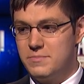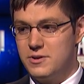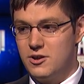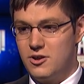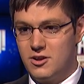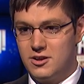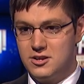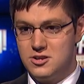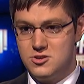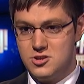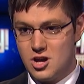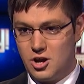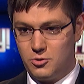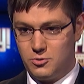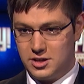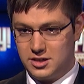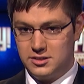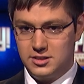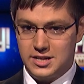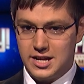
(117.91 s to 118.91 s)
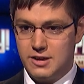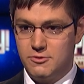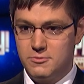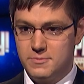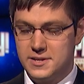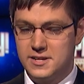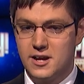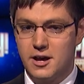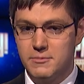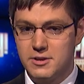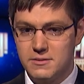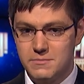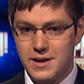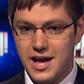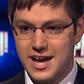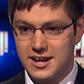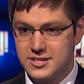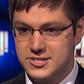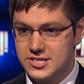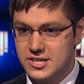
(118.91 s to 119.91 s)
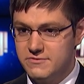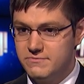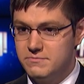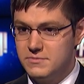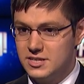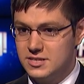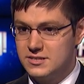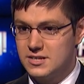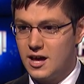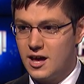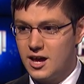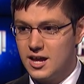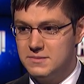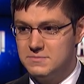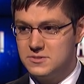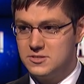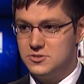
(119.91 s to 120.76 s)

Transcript: period and knowing that I would be coming back has given me time